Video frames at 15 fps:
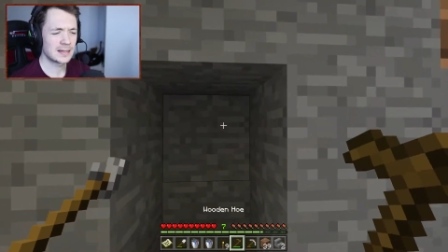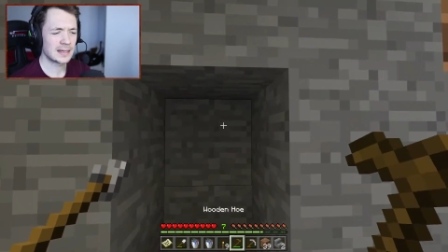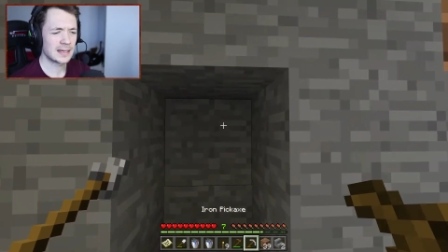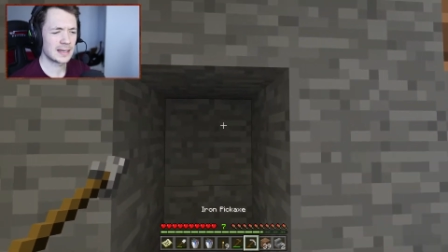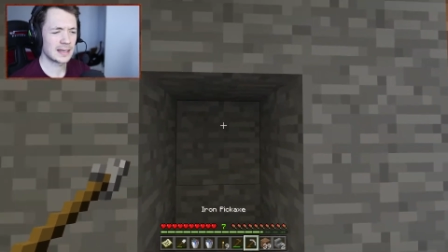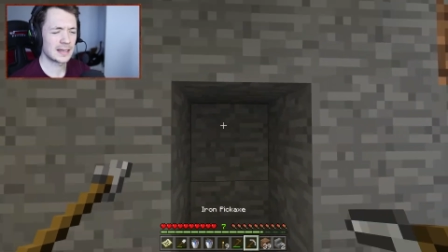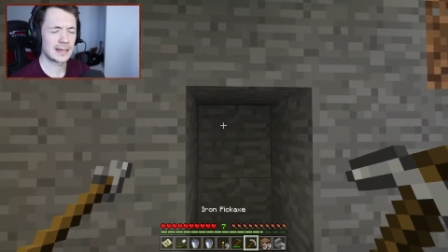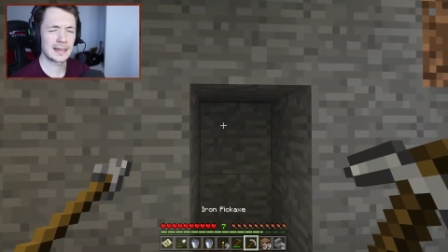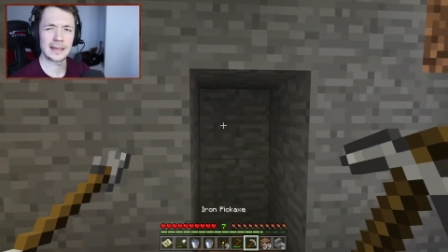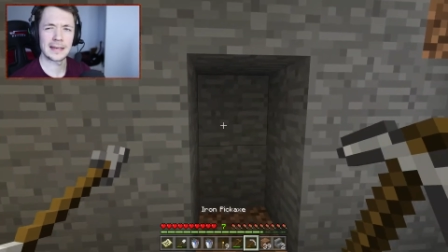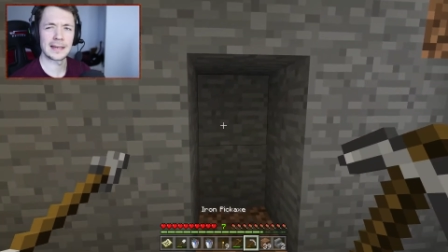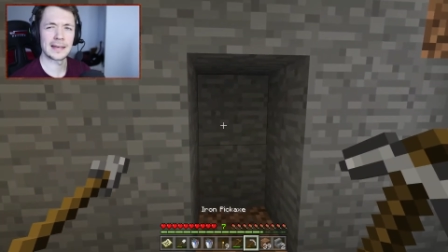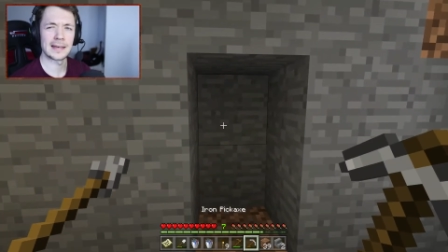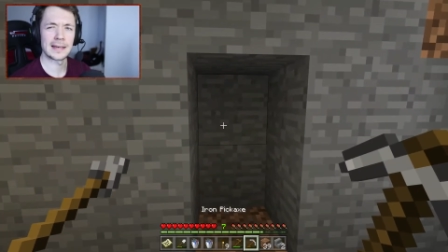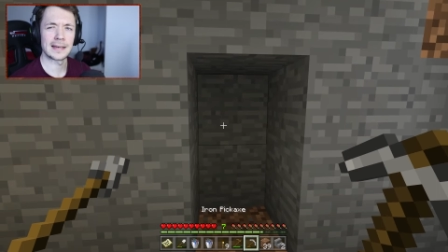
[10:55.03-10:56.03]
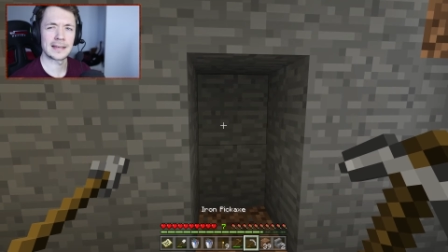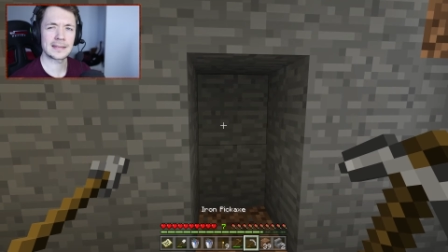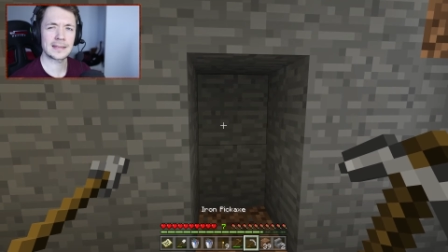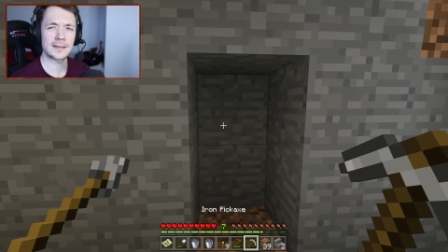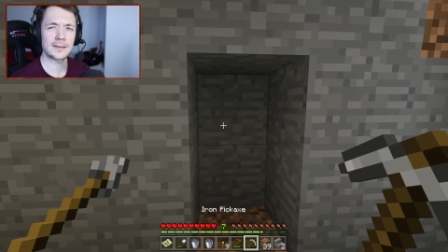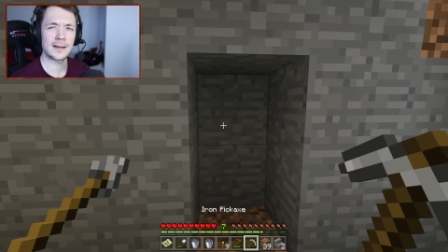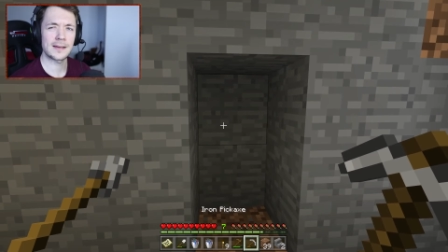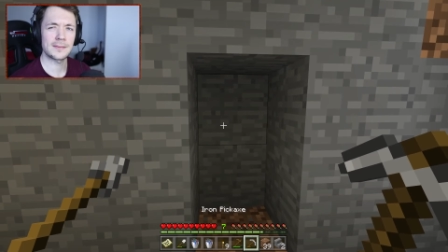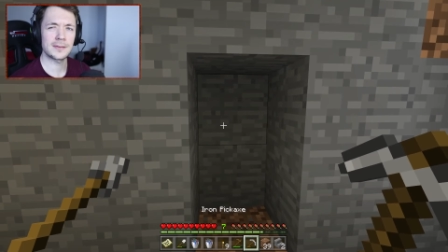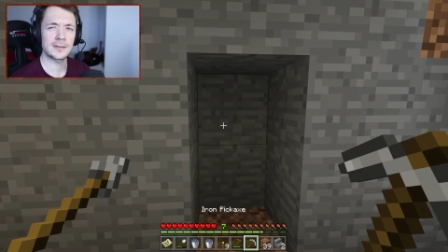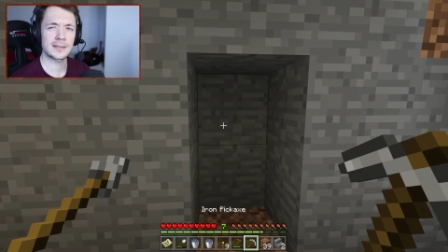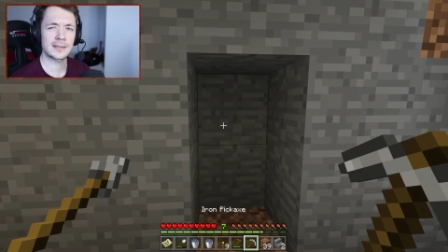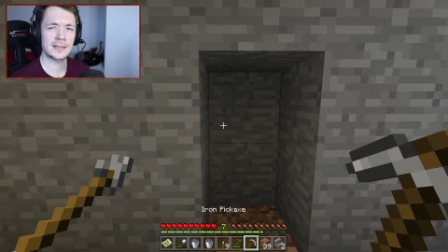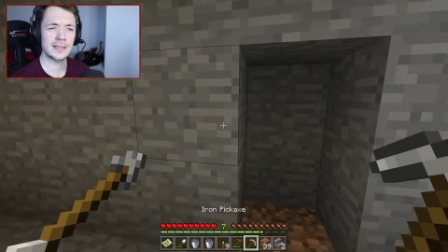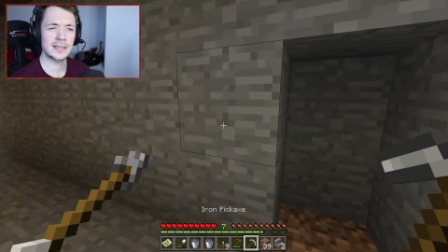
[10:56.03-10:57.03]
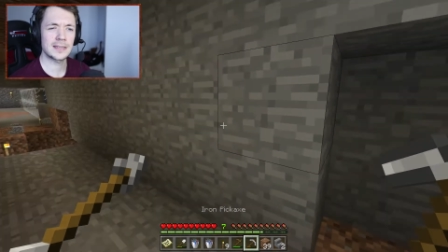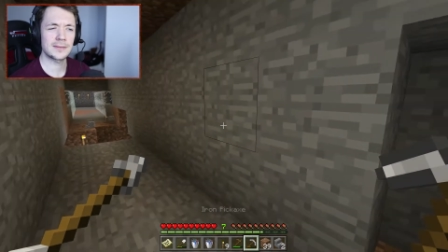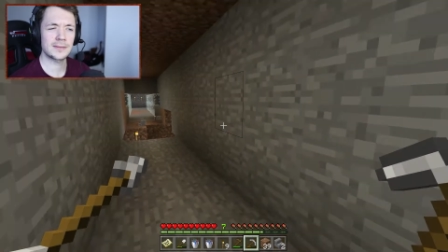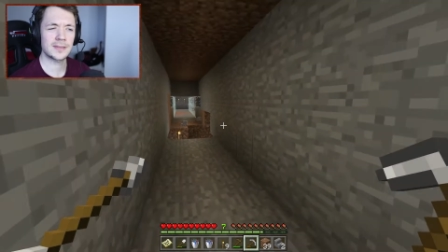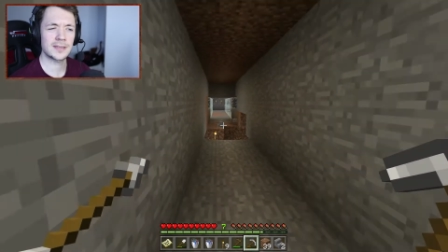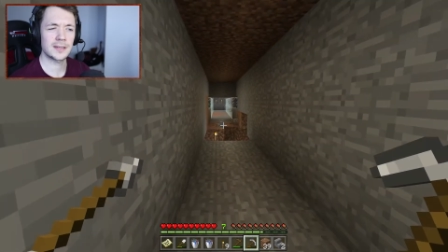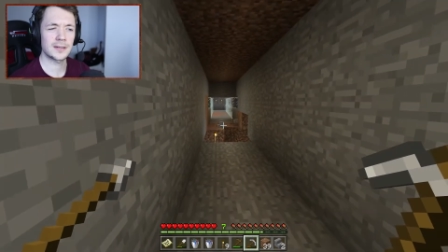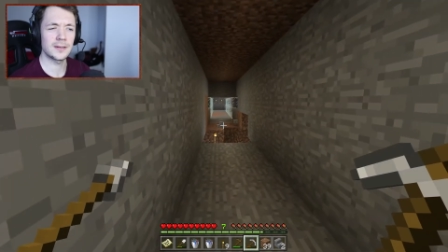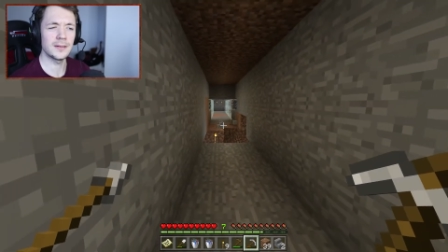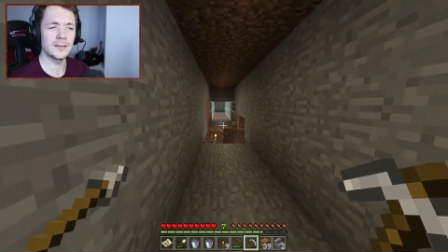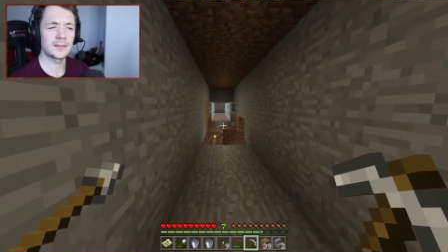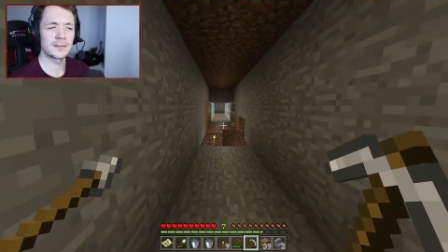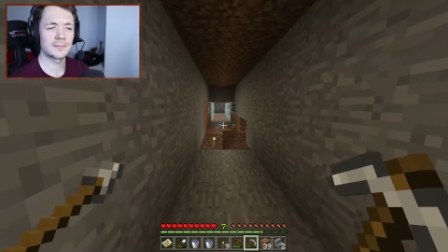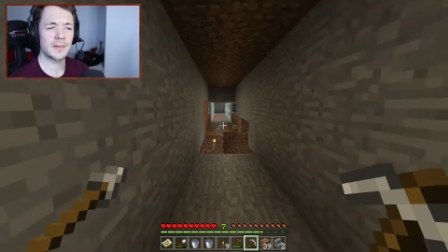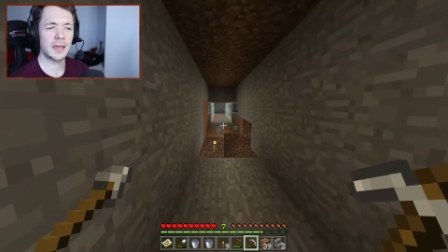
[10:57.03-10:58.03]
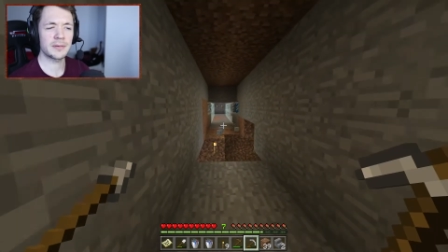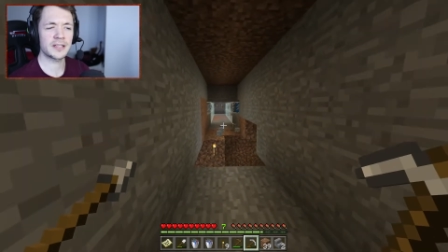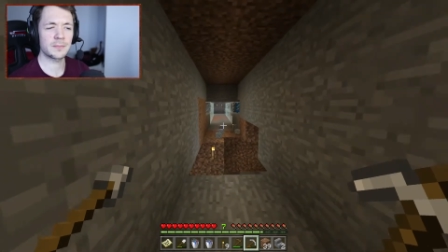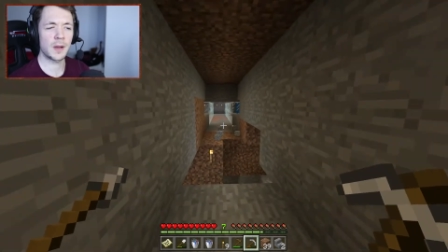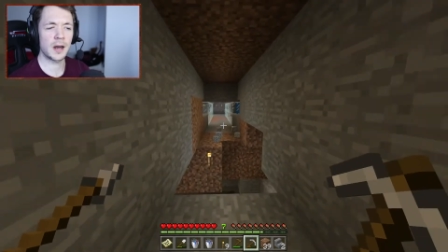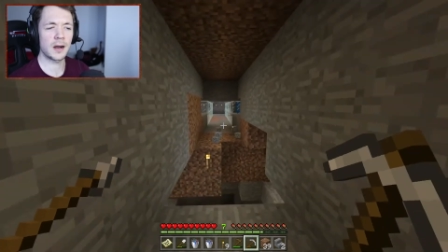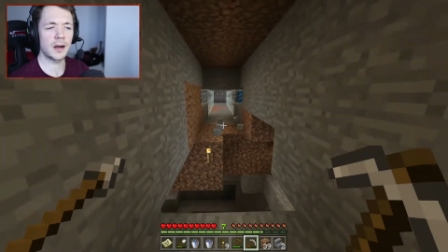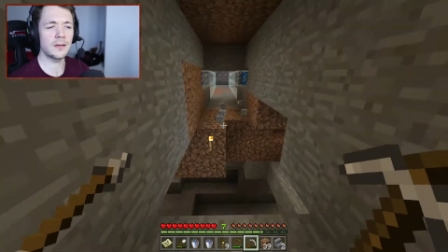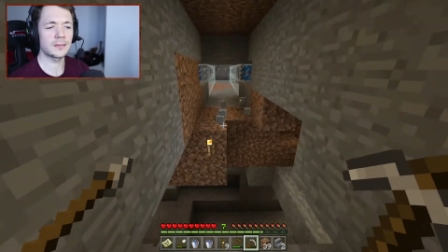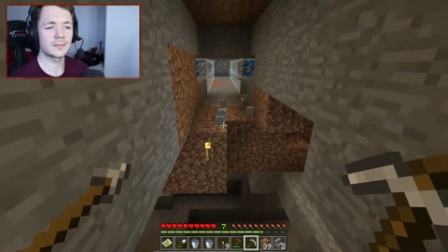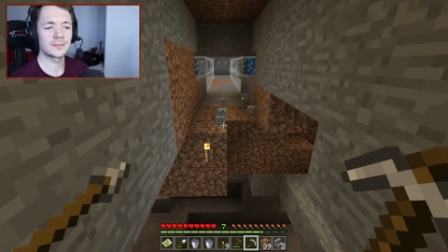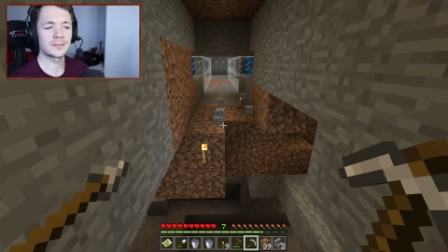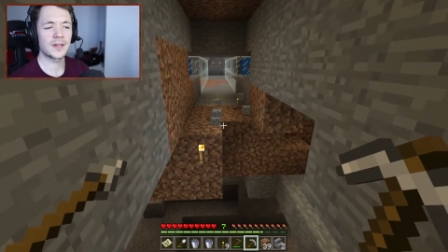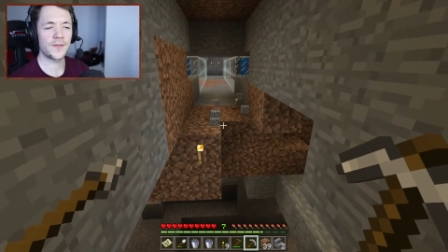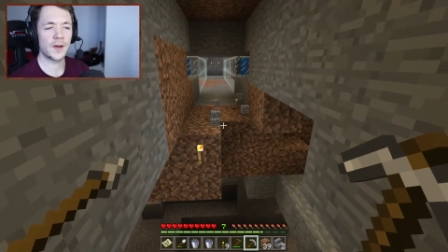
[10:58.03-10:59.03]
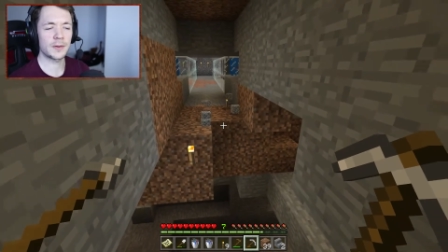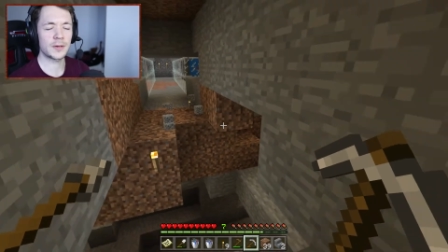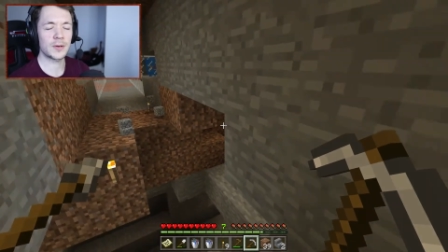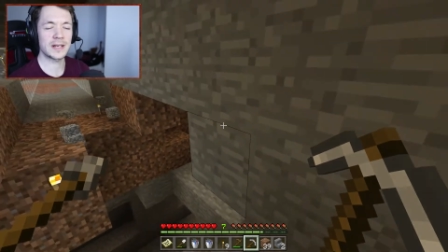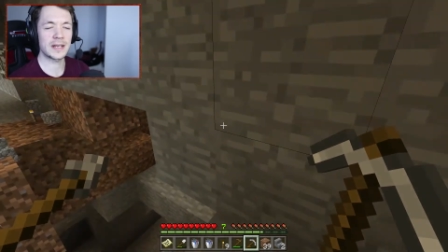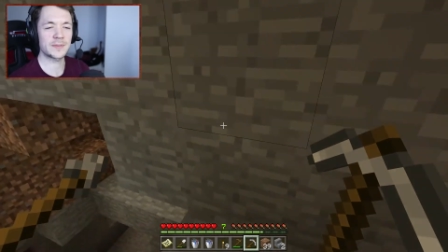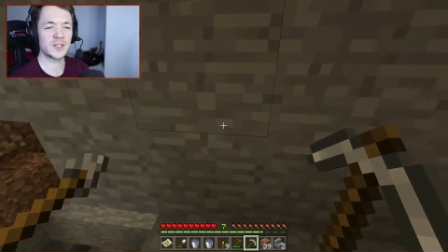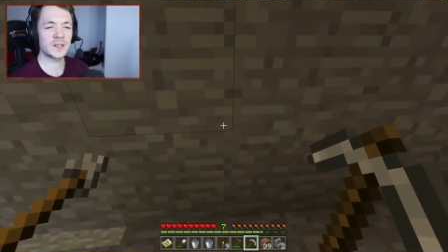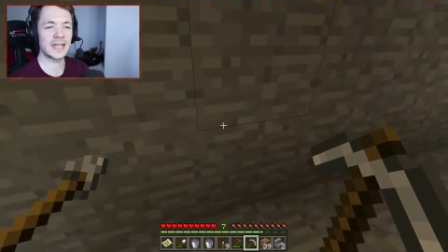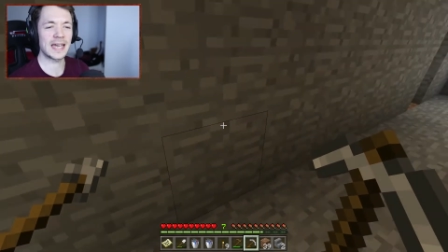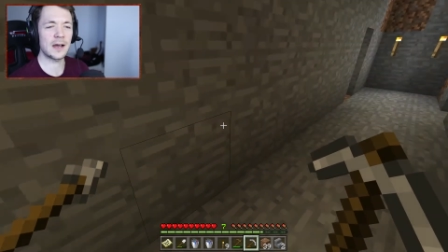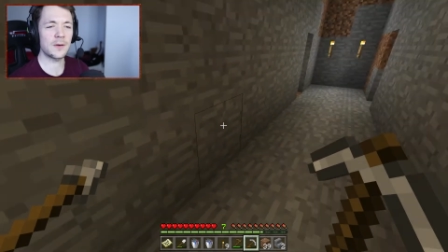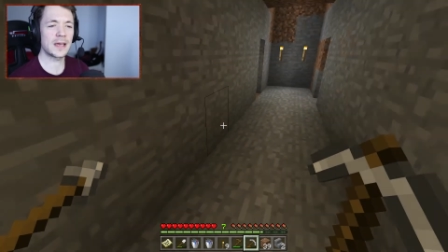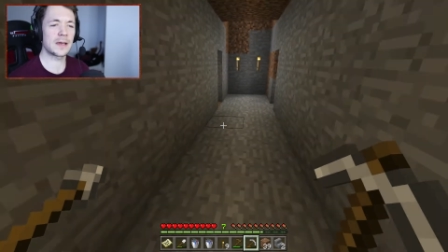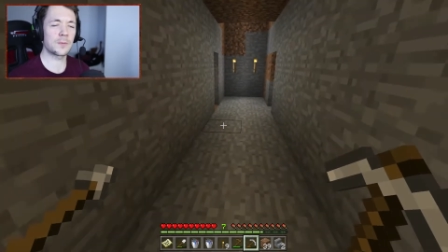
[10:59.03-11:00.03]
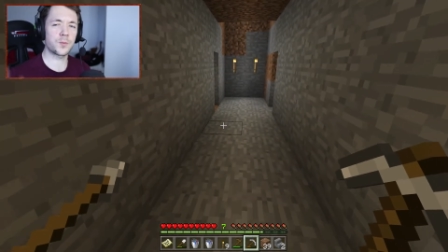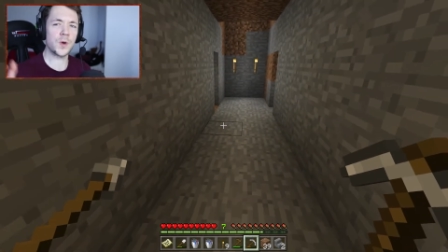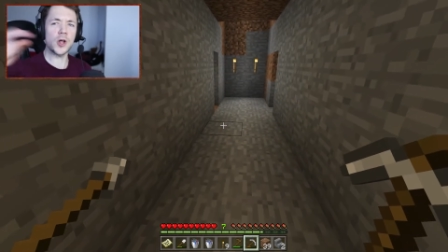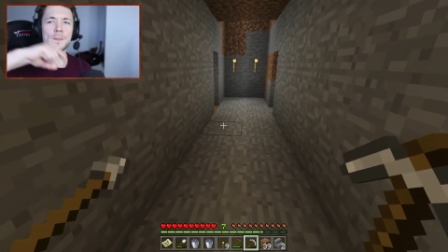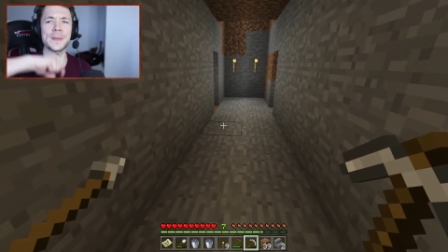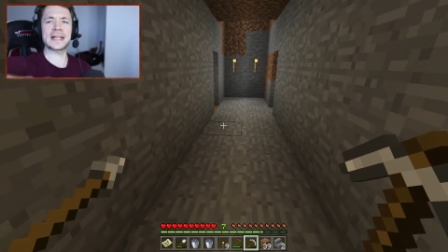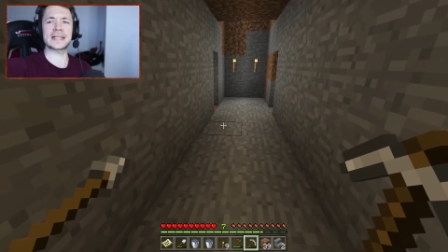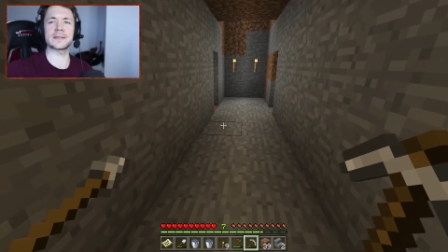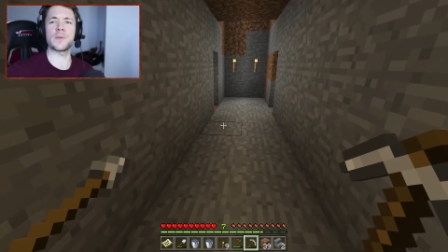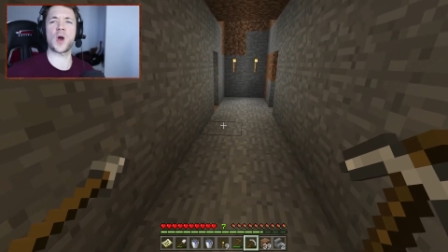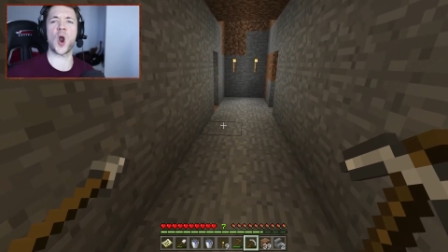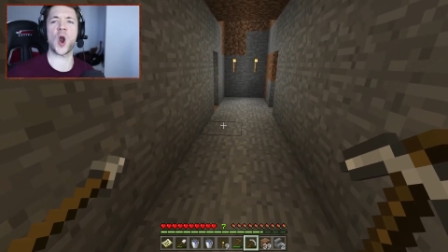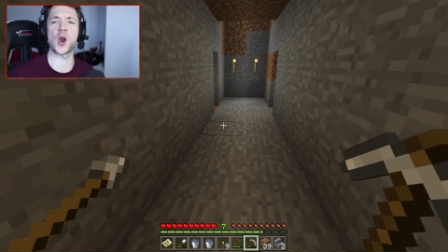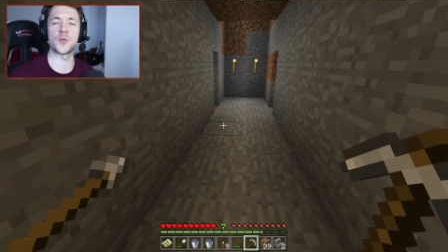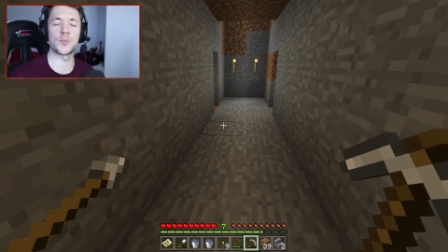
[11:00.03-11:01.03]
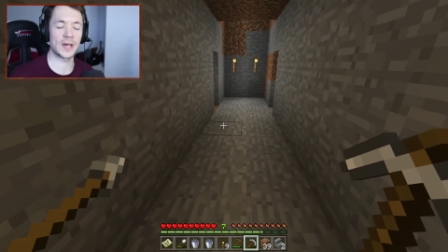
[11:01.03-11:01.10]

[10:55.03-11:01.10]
Uh, so I will see you soon. Maybe tomorrow. If I record an episode now, it will be tomorrow.